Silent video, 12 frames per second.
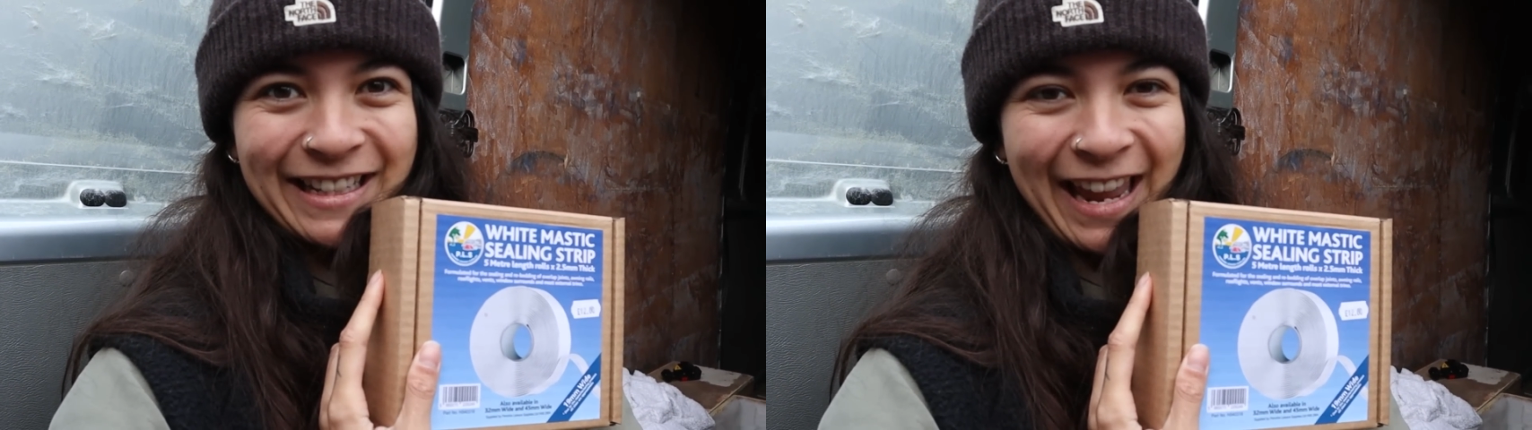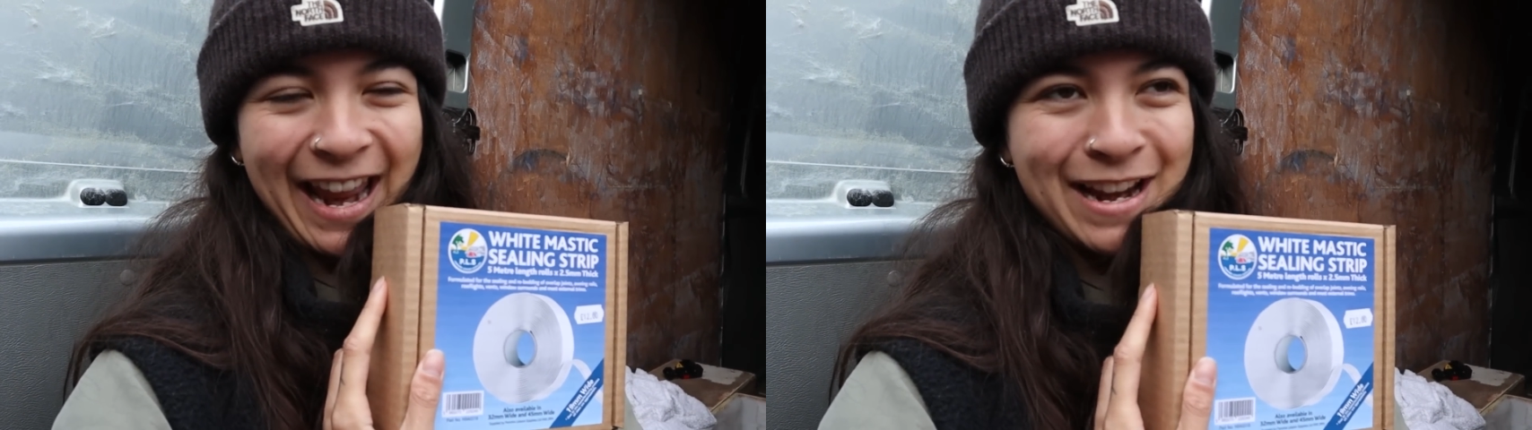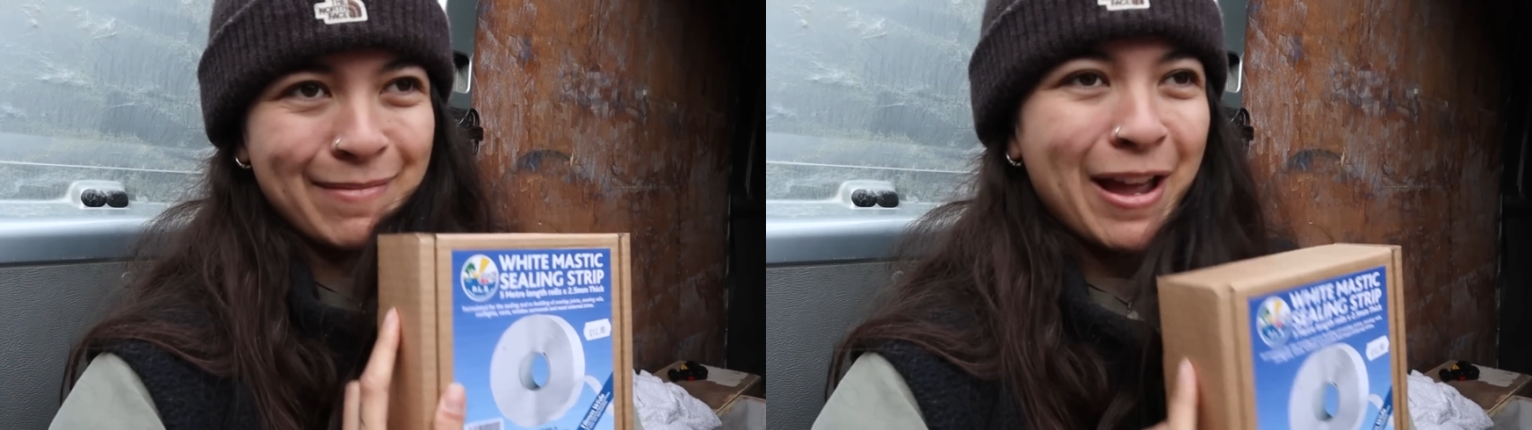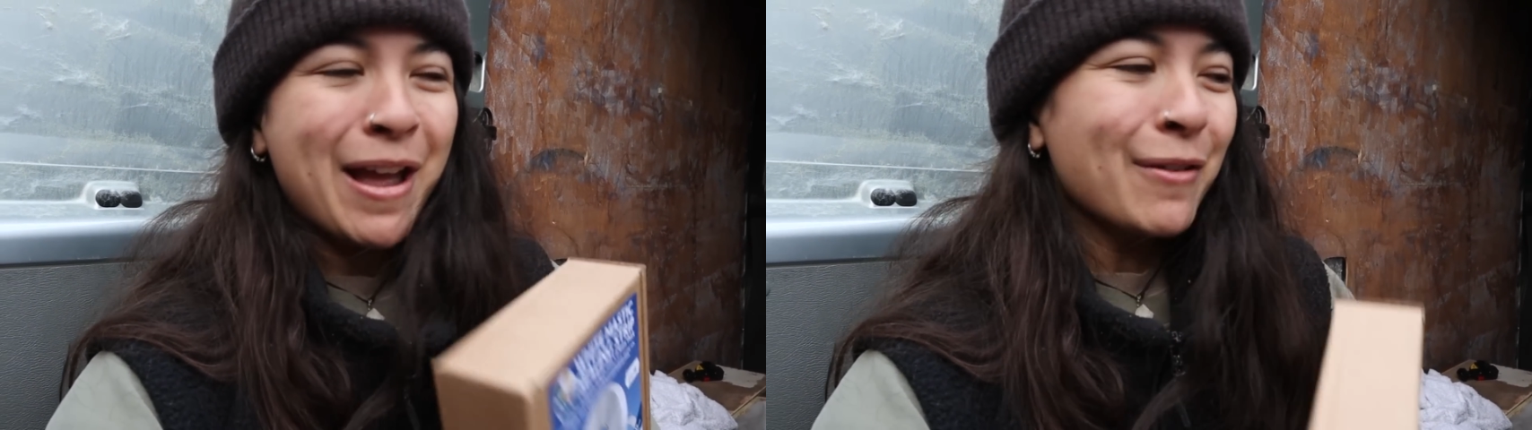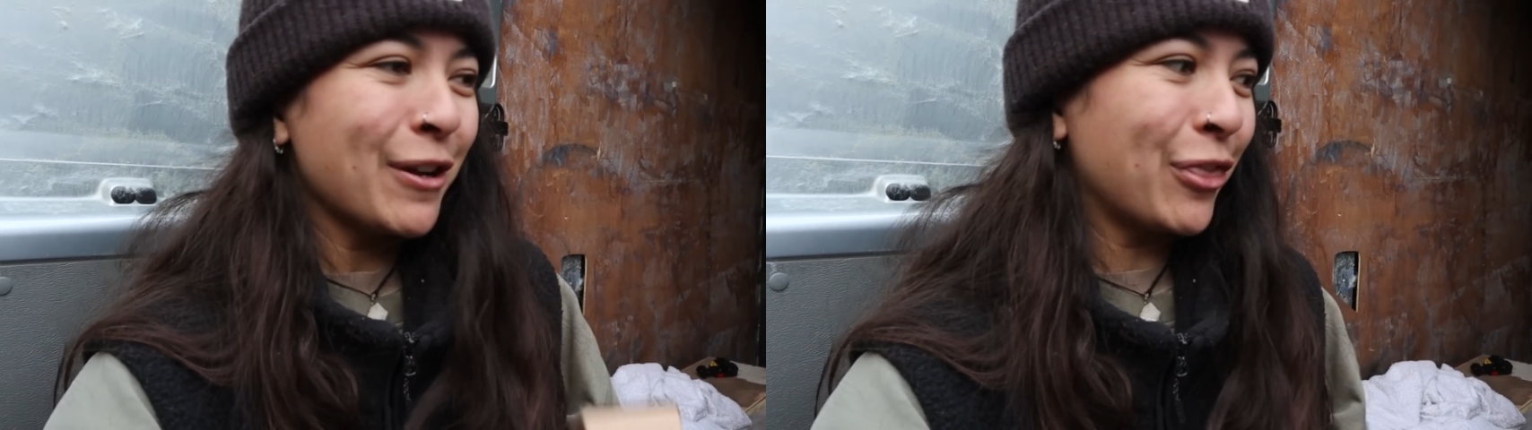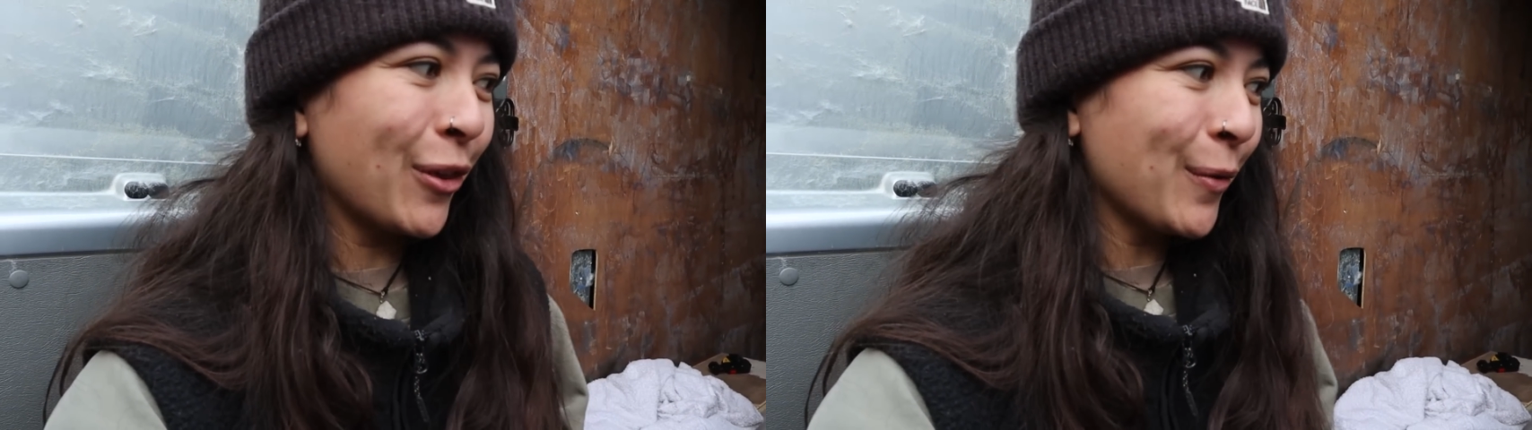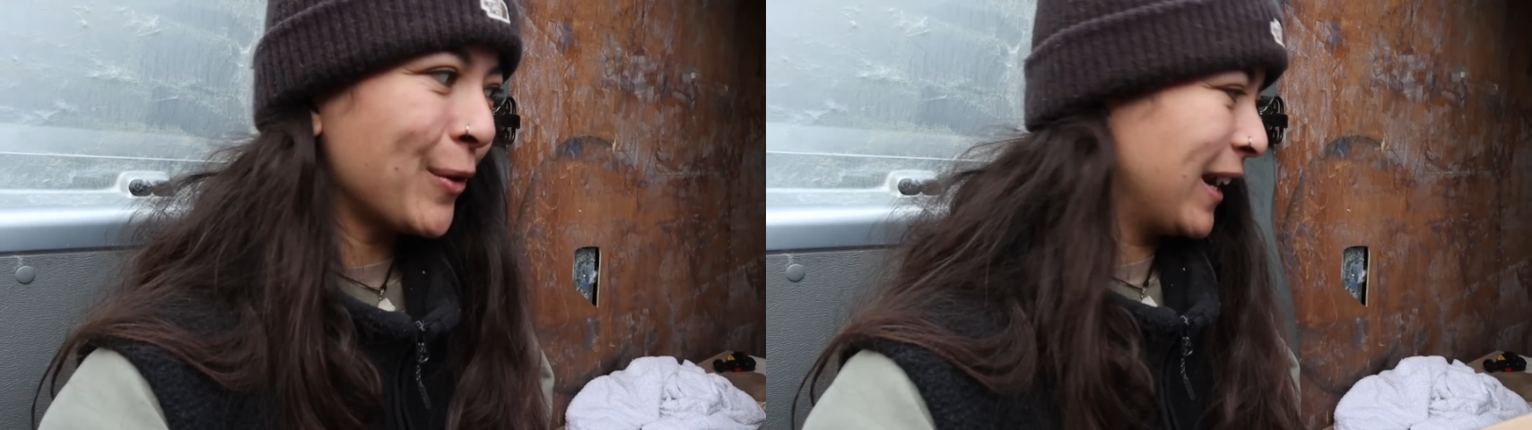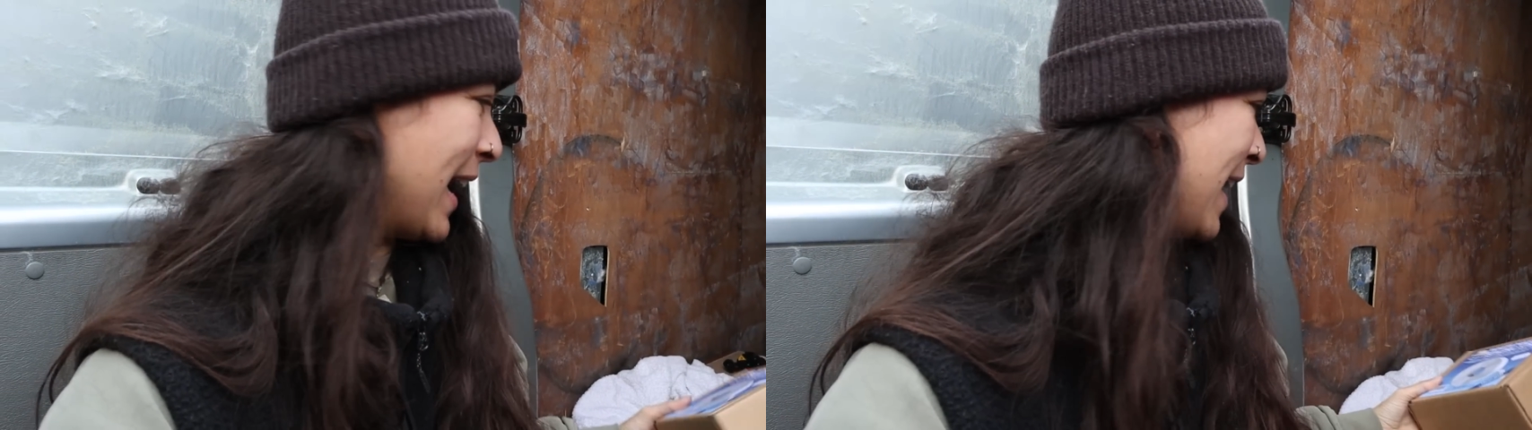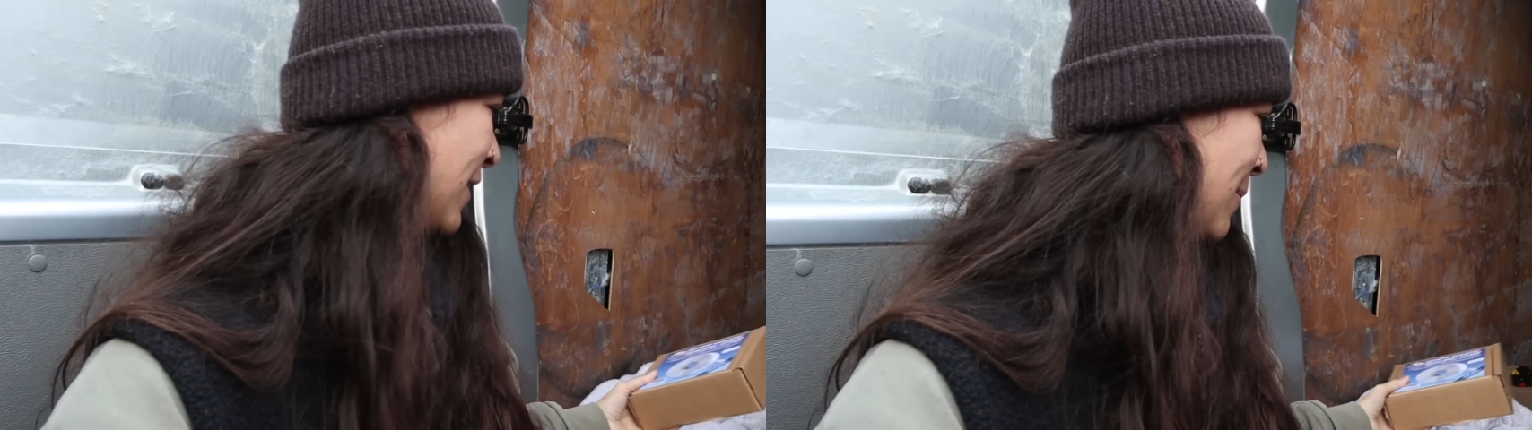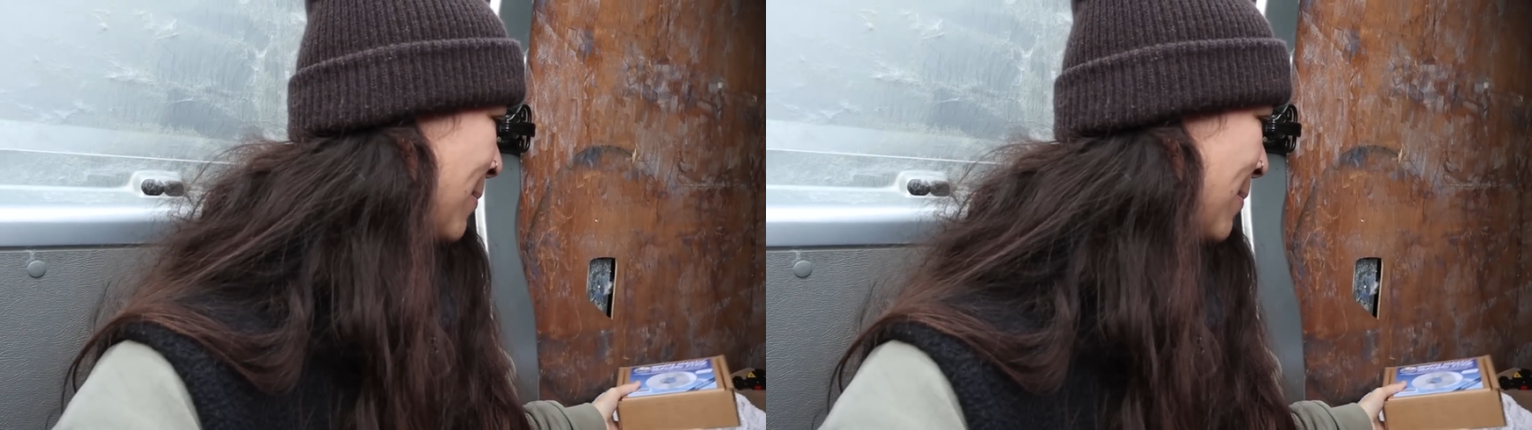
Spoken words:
tape. We thought we were going to end